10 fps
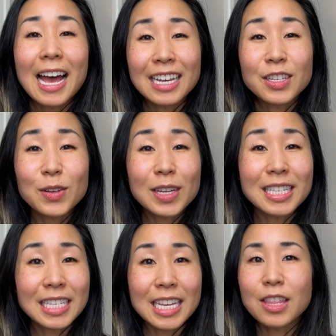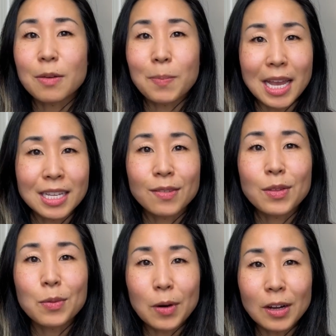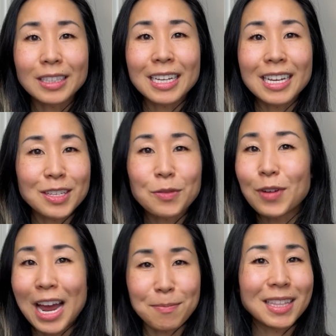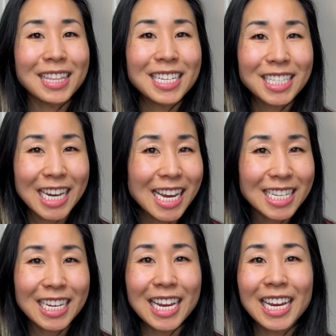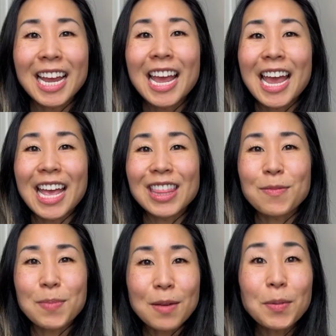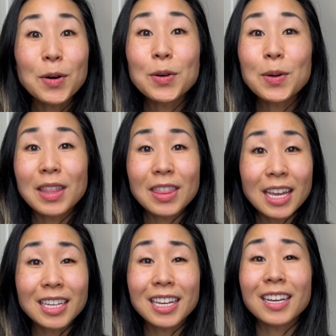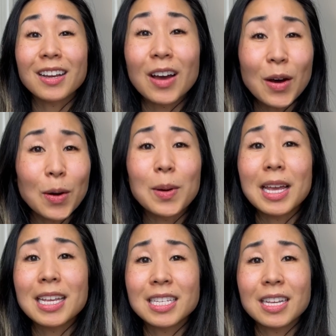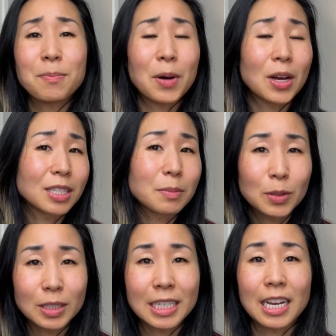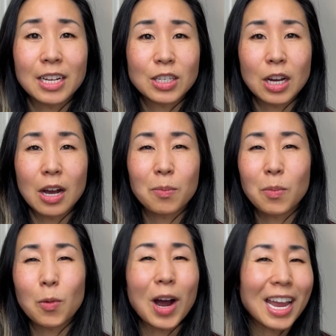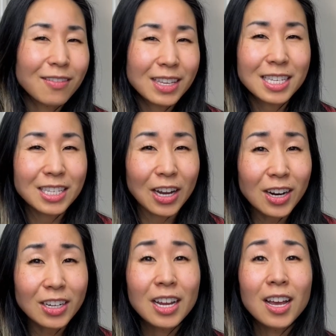As you can see, the pace of the world is rapidly changing, and the people who are thinking, "Oh, it's impossible to get a job, why even start?"